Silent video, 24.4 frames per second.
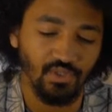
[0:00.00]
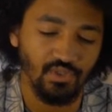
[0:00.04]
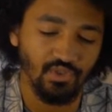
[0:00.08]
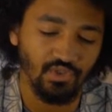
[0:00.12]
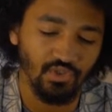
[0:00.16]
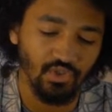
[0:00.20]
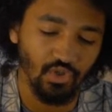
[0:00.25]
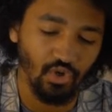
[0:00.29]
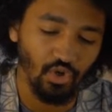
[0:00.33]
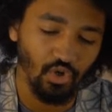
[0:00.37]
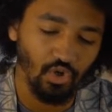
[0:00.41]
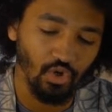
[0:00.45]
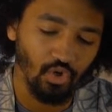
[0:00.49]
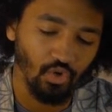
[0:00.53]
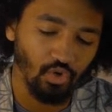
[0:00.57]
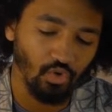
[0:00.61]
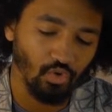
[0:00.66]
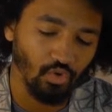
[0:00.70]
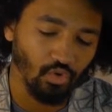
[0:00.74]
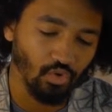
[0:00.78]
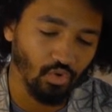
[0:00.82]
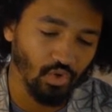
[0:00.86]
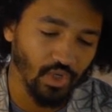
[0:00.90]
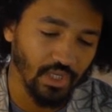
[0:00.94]
So
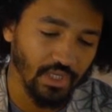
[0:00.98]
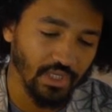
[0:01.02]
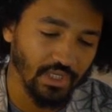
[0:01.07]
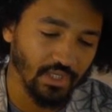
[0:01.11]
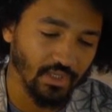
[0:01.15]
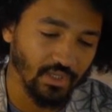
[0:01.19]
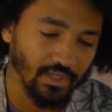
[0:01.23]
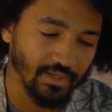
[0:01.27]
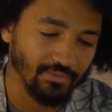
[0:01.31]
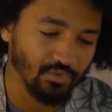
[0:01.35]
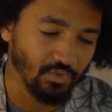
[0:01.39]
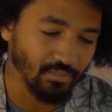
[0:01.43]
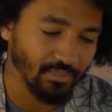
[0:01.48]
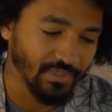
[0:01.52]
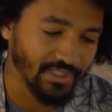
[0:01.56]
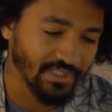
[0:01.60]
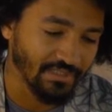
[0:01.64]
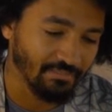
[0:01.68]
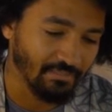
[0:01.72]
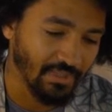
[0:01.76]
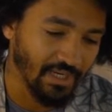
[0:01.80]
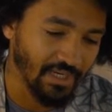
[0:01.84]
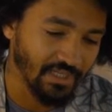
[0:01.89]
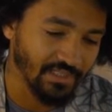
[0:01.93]
you have to be
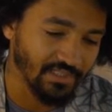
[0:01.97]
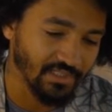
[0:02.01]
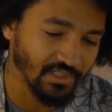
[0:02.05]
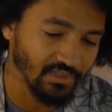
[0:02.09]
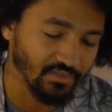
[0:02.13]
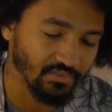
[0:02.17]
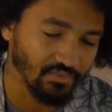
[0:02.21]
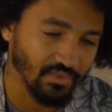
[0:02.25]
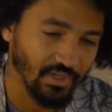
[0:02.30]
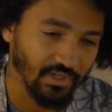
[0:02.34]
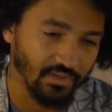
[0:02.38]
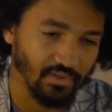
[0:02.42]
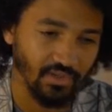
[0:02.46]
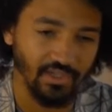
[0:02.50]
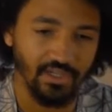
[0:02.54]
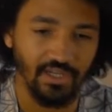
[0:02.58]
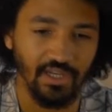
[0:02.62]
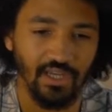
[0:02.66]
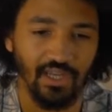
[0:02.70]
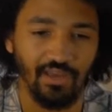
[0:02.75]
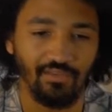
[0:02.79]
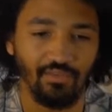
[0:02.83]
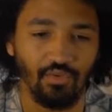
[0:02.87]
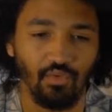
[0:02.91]
smart into like,
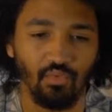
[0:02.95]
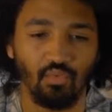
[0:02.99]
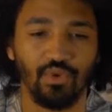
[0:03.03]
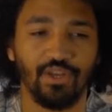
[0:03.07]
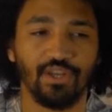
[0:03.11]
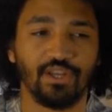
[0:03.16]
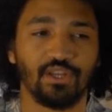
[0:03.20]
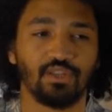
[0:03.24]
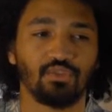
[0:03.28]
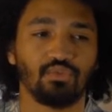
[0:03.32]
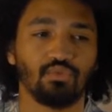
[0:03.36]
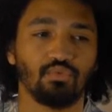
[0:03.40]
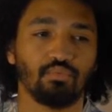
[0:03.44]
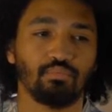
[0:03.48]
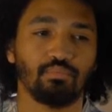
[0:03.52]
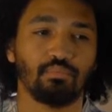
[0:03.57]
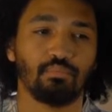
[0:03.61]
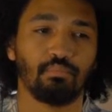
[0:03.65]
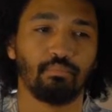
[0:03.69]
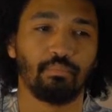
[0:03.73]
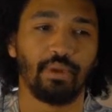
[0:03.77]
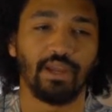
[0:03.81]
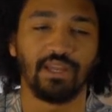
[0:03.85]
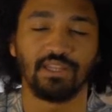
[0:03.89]
okay, I have a week to
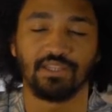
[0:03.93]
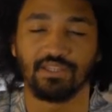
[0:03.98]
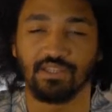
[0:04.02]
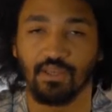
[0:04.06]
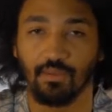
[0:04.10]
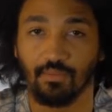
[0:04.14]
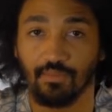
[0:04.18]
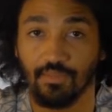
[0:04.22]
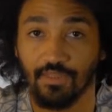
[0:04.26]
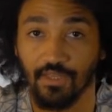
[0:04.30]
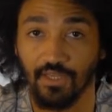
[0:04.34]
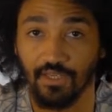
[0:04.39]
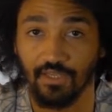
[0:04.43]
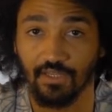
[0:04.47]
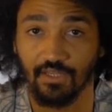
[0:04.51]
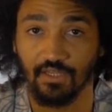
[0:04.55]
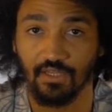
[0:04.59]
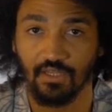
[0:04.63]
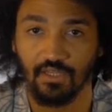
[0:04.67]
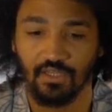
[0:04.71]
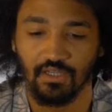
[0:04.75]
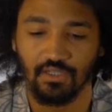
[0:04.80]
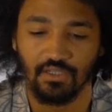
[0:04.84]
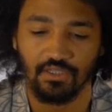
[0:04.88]
paint something,
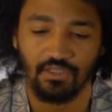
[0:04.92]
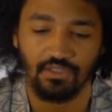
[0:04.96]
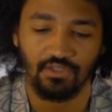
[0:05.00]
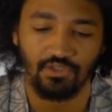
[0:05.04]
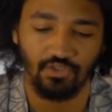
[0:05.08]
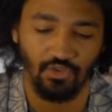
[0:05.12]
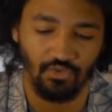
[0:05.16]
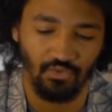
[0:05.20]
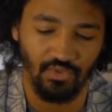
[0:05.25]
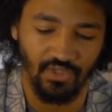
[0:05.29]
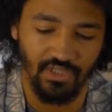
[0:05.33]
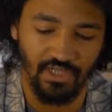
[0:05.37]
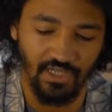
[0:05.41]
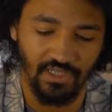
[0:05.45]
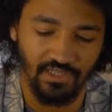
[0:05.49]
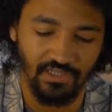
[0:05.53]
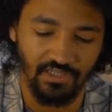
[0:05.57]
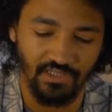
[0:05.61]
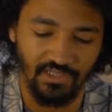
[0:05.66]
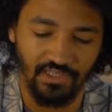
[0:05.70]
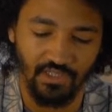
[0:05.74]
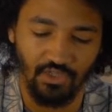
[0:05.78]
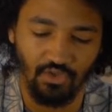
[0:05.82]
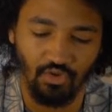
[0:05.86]
so you
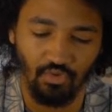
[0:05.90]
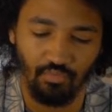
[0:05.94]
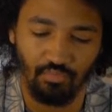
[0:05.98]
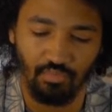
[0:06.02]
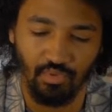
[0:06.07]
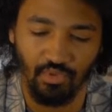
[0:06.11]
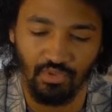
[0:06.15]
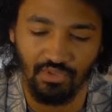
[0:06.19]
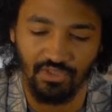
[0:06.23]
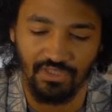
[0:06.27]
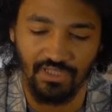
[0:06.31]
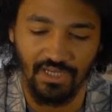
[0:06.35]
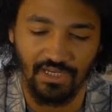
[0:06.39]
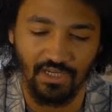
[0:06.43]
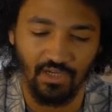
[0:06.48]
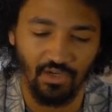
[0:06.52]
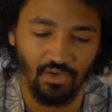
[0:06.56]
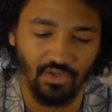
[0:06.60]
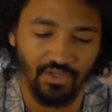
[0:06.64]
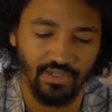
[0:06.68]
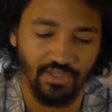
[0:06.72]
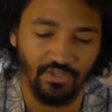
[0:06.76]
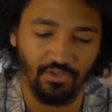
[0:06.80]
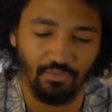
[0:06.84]
can decompose
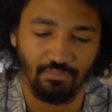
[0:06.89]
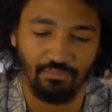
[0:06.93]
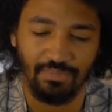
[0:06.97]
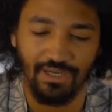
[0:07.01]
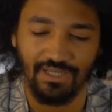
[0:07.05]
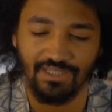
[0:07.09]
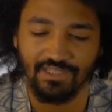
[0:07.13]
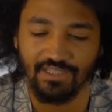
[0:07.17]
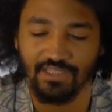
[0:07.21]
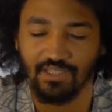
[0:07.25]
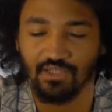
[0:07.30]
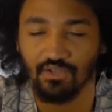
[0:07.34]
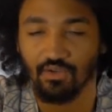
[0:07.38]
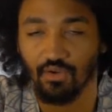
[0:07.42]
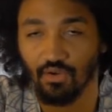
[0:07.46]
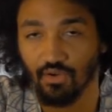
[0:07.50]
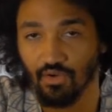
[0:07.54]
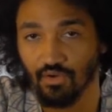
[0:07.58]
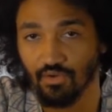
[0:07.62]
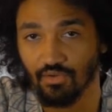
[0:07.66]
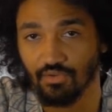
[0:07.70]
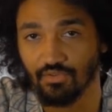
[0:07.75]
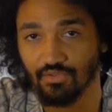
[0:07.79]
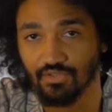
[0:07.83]
like, okay, the basic
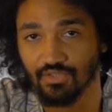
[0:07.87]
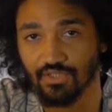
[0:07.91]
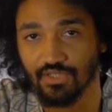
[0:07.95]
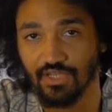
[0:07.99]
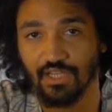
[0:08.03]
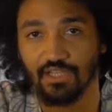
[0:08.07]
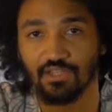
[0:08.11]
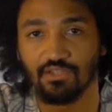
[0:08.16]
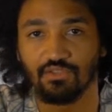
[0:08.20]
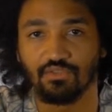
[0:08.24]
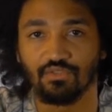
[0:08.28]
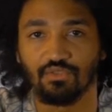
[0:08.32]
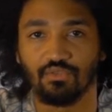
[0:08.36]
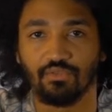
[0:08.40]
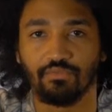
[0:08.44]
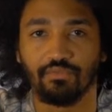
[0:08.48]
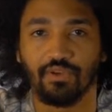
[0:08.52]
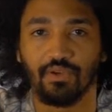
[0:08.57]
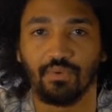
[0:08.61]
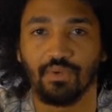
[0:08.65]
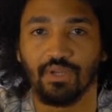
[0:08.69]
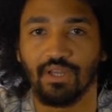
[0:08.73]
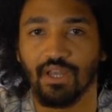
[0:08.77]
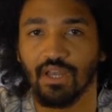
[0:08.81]
colors, and the
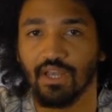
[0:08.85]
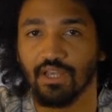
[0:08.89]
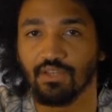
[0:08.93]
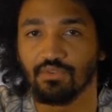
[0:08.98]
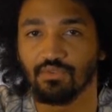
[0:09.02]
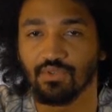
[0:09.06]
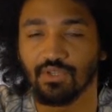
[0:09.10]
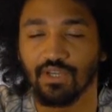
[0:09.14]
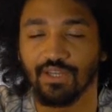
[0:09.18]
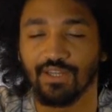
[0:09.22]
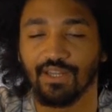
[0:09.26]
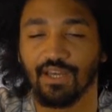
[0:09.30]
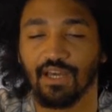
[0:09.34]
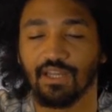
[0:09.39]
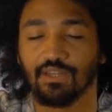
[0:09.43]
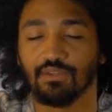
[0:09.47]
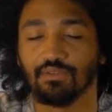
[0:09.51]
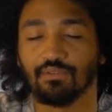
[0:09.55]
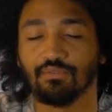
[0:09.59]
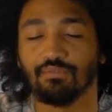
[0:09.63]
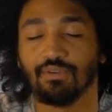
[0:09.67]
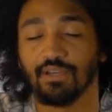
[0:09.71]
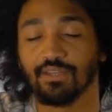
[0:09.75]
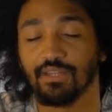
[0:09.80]
very end you can add
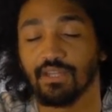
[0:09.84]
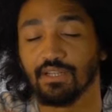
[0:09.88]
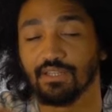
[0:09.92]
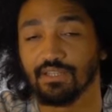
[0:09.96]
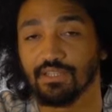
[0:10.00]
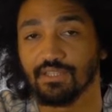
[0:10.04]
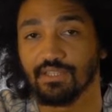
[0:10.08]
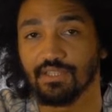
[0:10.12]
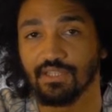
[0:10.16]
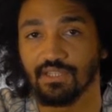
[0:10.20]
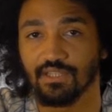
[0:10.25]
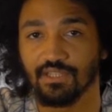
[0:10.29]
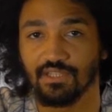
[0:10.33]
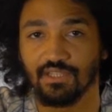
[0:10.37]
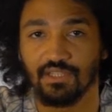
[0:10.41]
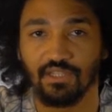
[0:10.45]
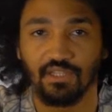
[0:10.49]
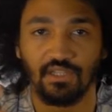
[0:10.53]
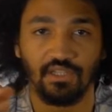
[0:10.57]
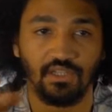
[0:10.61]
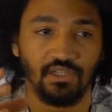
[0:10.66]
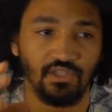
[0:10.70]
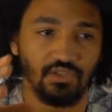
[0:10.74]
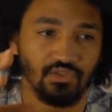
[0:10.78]
the final details.
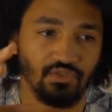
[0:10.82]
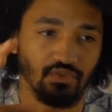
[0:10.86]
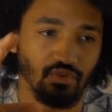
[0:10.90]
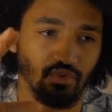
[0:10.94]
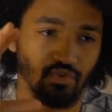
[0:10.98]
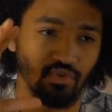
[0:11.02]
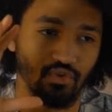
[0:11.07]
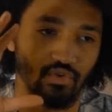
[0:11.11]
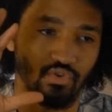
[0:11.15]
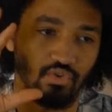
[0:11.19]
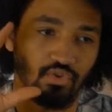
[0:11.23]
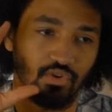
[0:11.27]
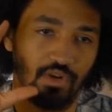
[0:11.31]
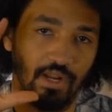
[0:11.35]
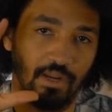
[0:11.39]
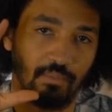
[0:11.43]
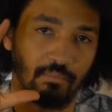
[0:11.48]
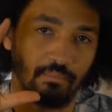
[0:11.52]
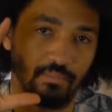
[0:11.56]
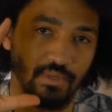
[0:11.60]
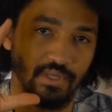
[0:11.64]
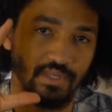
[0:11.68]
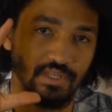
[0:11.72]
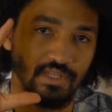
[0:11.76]
So go
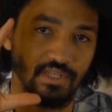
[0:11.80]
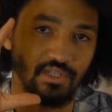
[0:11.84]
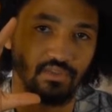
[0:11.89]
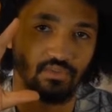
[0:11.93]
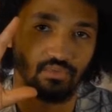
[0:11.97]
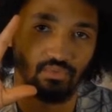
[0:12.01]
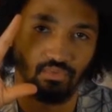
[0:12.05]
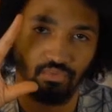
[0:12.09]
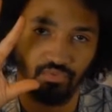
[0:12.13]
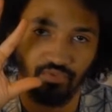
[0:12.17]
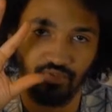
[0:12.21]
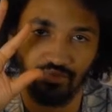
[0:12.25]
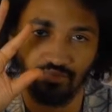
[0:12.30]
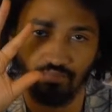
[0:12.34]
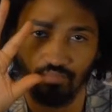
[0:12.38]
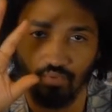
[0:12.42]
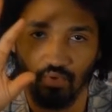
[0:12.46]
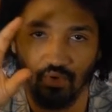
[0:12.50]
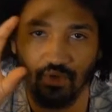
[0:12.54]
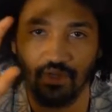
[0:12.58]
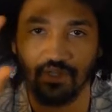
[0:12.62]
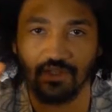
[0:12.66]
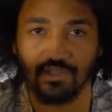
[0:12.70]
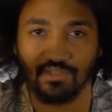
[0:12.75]
like big to
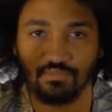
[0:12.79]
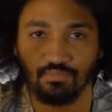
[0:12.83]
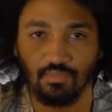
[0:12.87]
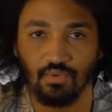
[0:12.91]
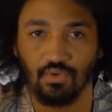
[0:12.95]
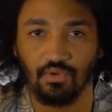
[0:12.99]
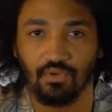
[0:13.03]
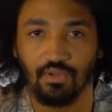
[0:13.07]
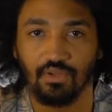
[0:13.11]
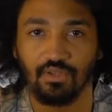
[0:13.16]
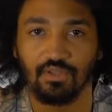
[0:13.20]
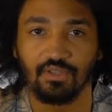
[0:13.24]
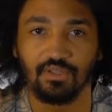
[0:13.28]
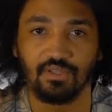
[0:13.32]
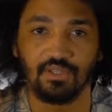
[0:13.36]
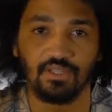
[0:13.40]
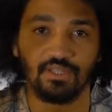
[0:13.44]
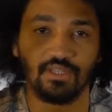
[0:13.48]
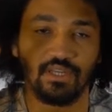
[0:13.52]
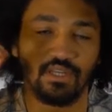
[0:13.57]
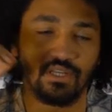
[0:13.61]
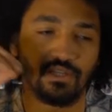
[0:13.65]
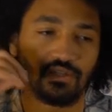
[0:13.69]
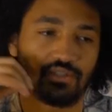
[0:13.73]
small and small
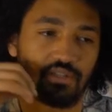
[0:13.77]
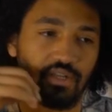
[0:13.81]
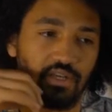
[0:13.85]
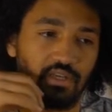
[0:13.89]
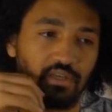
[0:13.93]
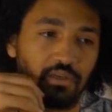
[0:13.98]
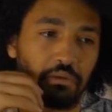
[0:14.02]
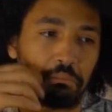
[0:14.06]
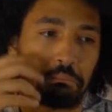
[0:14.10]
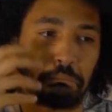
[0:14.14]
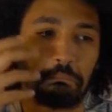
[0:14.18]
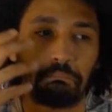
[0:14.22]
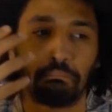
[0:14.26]
details, like